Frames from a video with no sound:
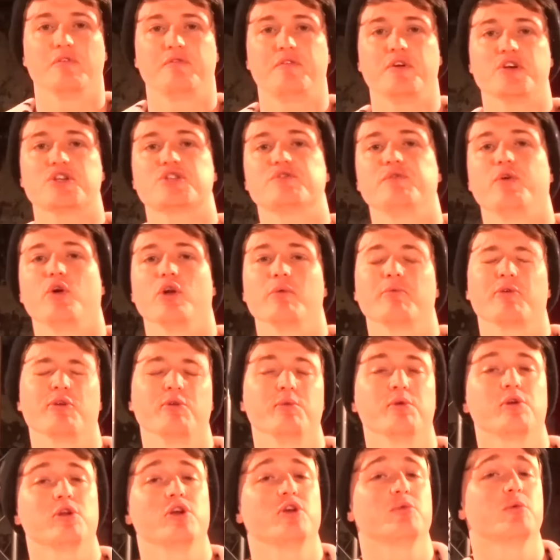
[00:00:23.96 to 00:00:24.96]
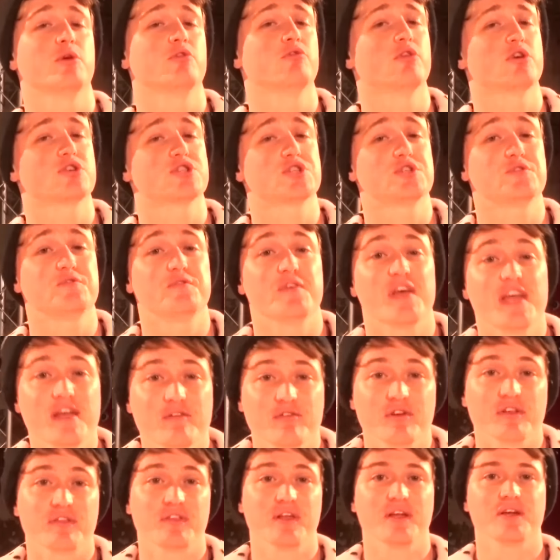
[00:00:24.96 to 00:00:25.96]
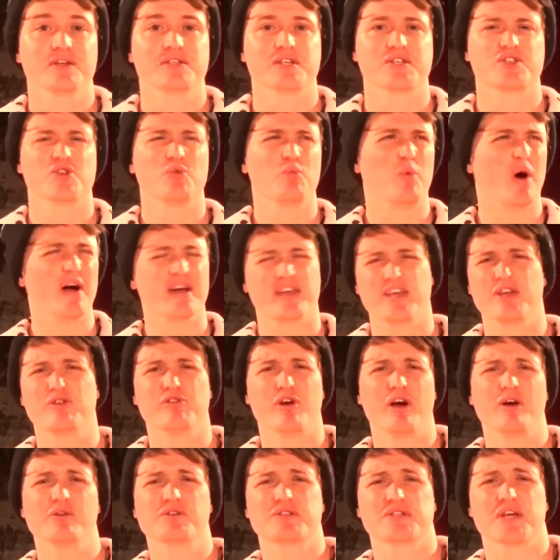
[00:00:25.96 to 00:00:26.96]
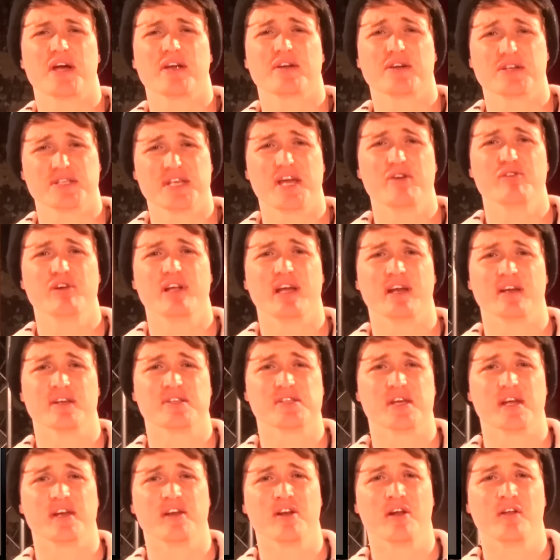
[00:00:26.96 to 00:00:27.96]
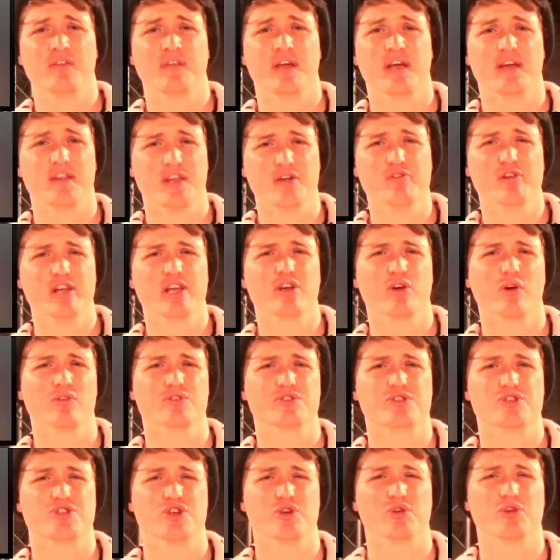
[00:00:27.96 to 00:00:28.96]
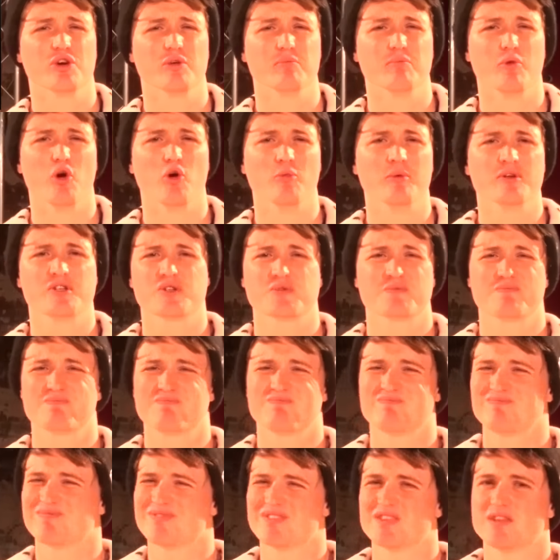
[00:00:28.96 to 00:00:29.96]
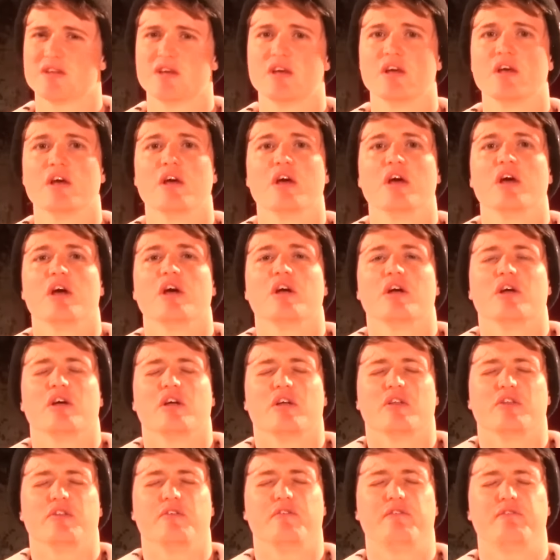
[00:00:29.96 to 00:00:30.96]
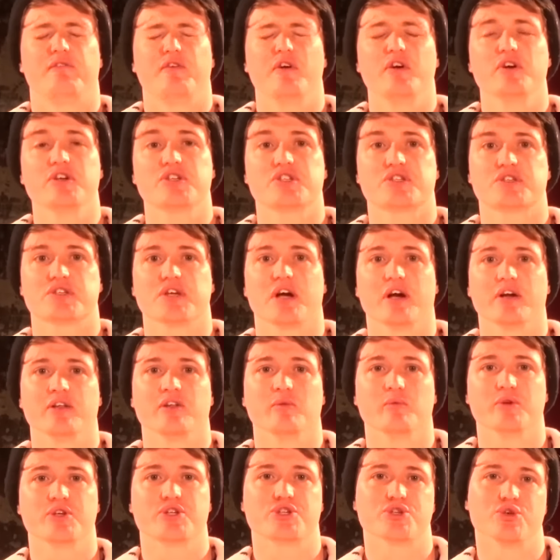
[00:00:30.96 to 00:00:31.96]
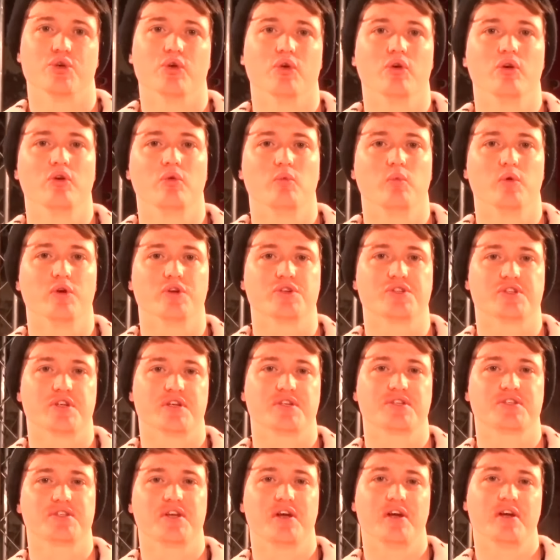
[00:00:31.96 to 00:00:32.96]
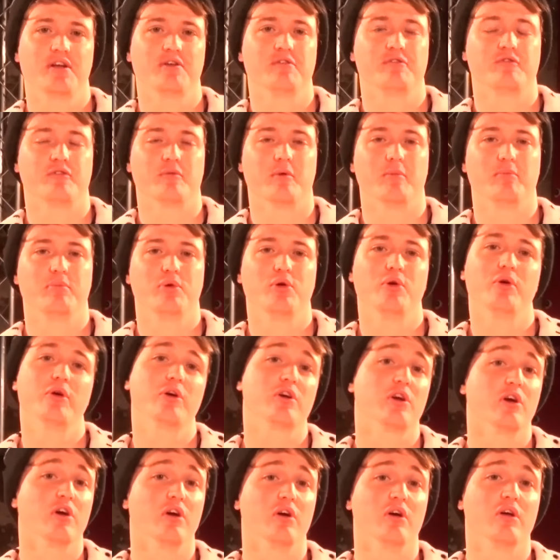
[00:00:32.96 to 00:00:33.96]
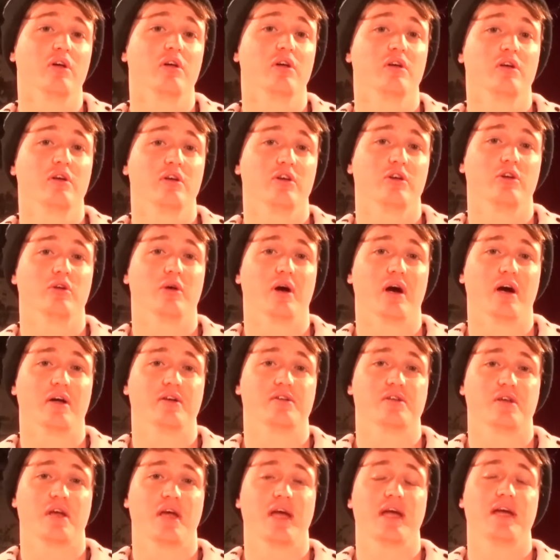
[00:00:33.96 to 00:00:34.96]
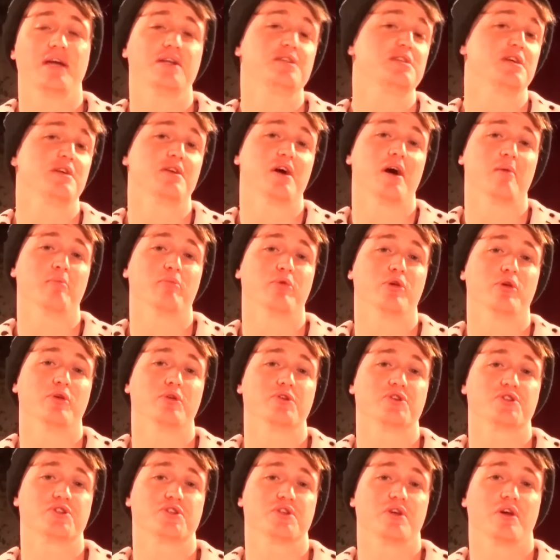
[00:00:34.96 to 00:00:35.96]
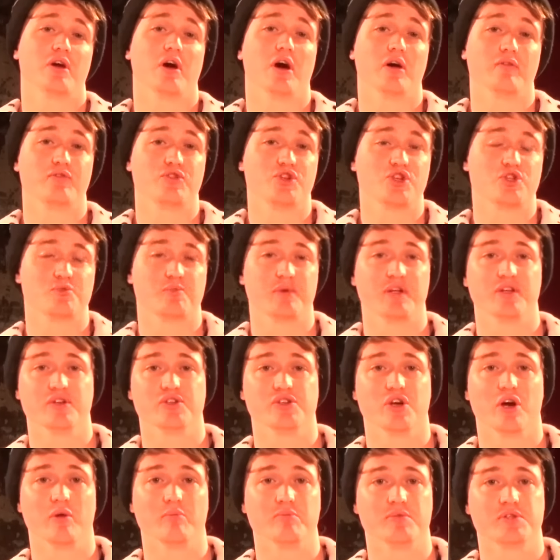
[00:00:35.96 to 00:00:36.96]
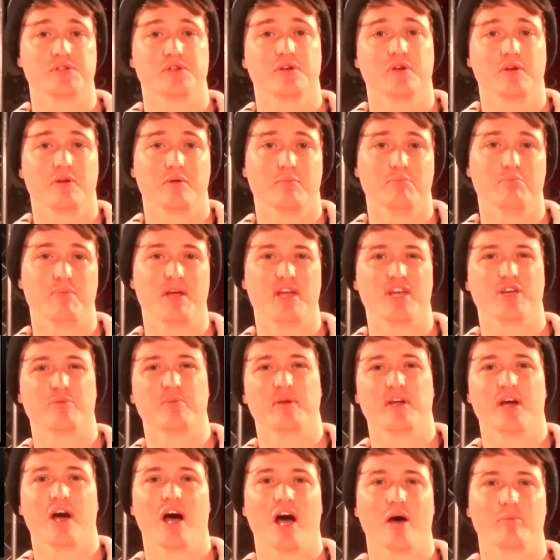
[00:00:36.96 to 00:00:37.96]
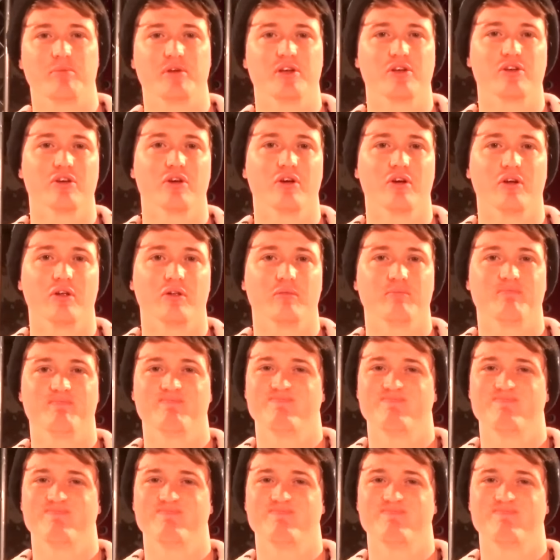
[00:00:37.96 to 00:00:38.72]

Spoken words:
First of all, I'm going to include one of Ross's favourite things. It's a wacky crowd sign, because they're really entertaining, aren't they? And they really constitute good moments. The first sign that we saw was a sign from a poor girl who had, "Hey Dean Ambrose, I've just been dumped, make me a happy girl."